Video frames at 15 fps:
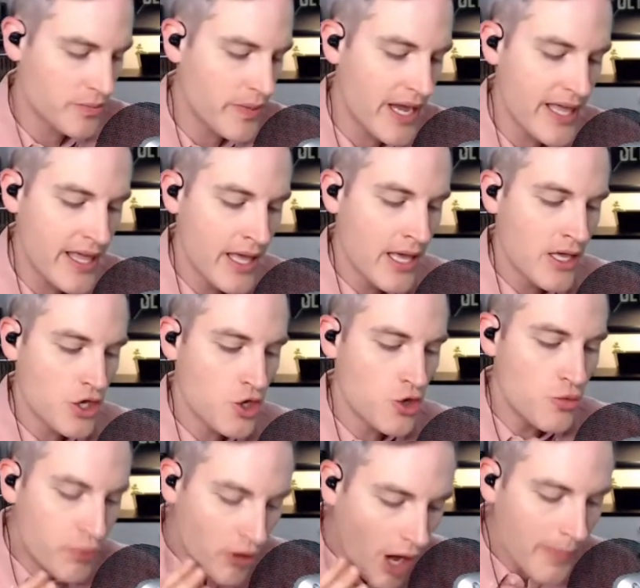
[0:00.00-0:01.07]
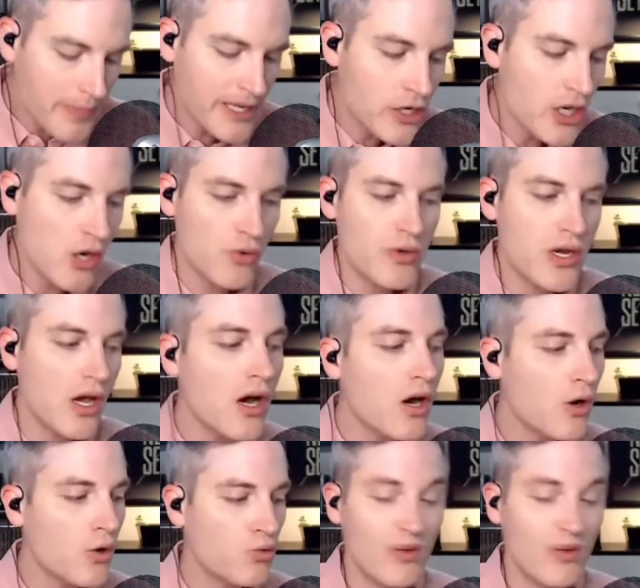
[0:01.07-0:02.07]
but you probably don't know